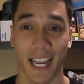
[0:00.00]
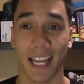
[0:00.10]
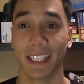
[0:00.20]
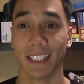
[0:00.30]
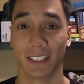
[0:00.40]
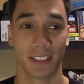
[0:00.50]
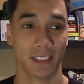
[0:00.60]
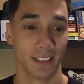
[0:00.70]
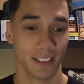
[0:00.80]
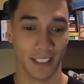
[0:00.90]
and it's
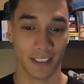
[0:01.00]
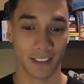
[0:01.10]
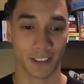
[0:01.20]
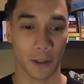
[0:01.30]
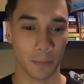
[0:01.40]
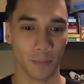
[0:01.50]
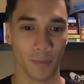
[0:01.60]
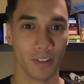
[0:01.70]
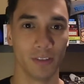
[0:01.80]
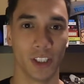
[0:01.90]
some
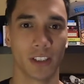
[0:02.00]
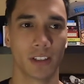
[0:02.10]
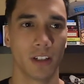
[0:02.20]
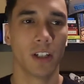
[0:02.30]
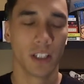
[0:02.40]
just,